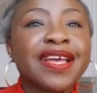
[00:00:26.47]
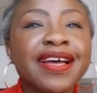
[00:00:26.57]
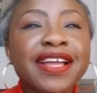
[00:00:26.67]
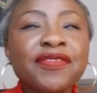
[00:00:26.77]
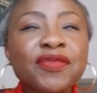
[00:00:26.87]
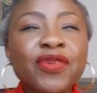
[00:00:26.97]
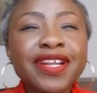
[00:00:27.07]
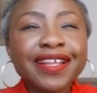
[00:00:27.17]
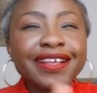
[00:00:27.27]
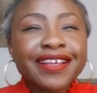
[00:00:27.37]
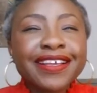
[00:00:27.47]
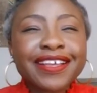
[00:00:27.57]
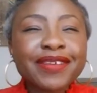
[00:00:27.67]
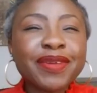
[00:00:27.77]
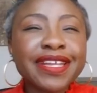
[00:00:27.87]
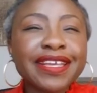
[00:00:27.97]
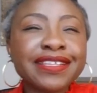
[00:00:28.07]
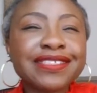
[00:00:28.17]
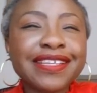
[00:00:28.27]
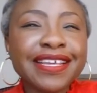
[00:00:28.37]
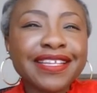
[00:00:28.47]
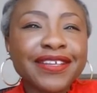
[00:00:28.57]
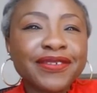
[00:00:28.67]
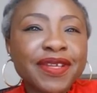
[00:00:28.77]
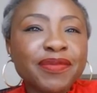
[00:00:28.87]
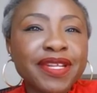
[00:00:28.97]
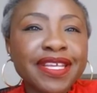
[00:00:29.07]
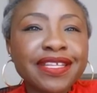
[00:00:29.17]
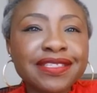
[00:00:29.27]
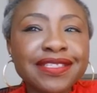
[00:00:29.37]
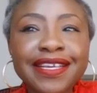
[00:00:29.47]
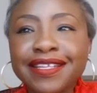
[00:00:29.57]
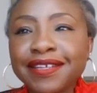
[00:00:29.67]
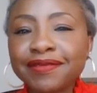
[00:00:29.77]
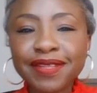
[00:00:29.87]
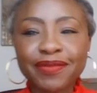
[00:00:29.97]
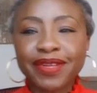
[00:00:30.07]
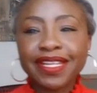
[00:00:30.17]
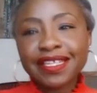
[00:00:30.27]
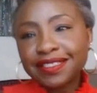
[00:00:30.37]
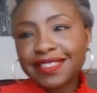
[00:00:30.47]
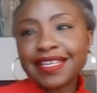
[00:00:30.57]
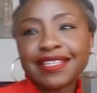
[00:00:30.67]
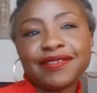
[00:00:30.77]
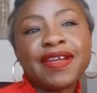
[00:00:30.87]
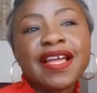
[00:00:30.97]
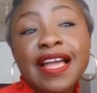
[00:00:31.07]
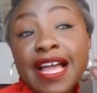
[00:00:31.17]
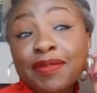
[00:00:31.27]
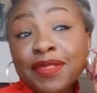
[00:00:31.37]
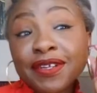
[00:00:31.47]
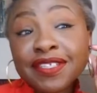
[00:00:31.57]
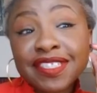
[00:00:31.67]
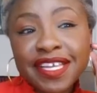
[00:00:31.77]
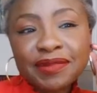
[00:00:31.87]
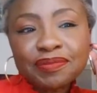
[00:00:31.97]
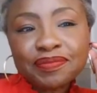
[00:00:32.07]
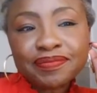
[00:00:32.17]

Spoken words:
Hi, everyone. Come on in, say hello. Come on in, say hello. Come on in, say hello. Happy Thursday.